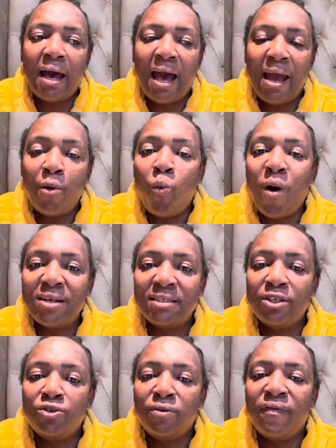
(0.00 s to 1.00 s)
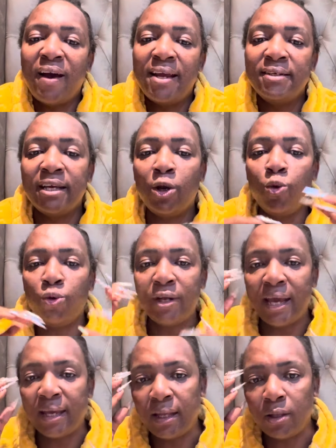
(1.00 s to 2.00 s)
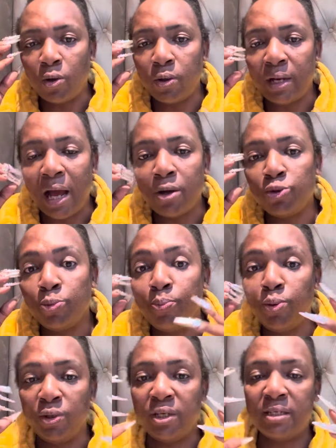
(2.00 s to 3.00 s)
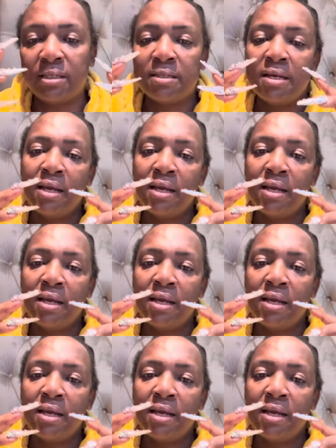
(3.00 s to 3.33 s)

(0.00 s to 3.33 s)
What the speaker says: I wanted to find a good angle on how to put it